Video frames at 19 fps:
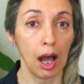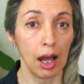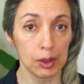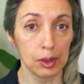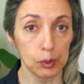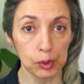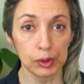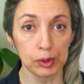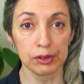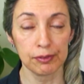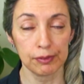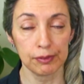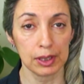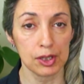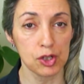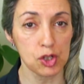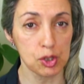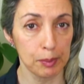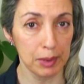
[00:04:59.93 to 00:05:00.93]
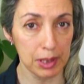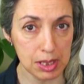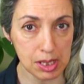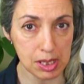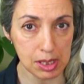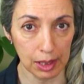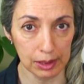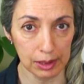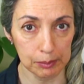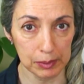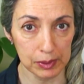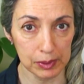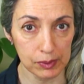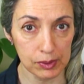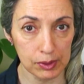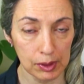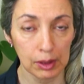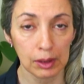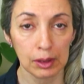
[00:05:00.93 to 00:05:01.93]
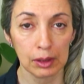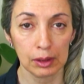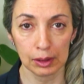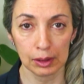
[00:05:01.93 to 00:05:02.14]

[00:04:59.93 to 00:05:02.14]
I would finish my assignment.